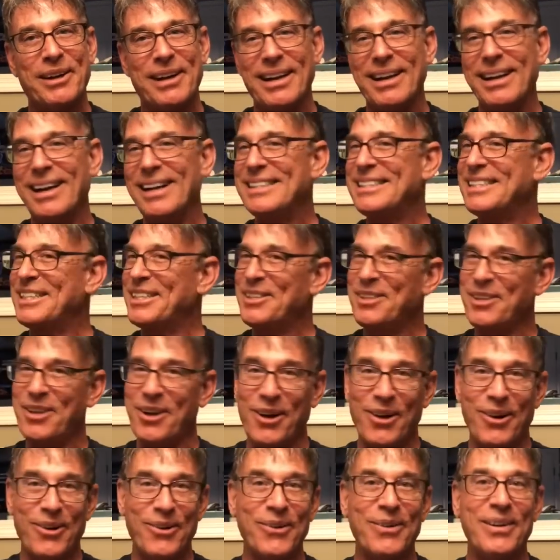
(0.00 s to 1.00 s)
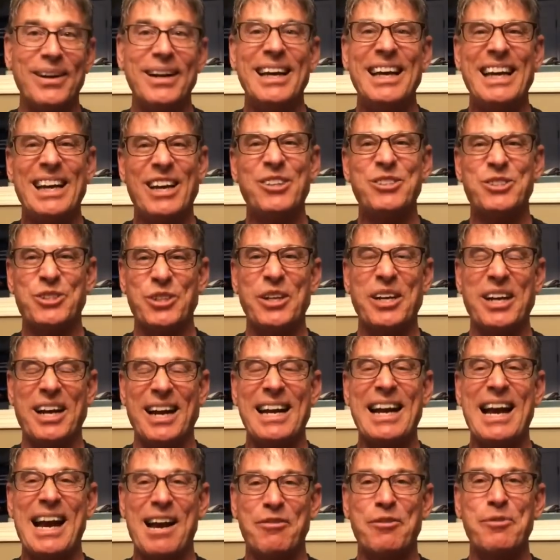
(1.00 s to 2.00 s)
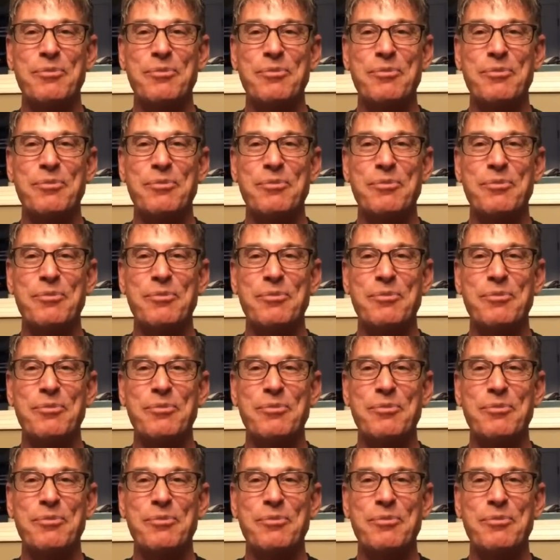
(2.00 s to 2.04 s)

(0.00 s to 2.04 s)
And I said, no. He goes, so you kind of have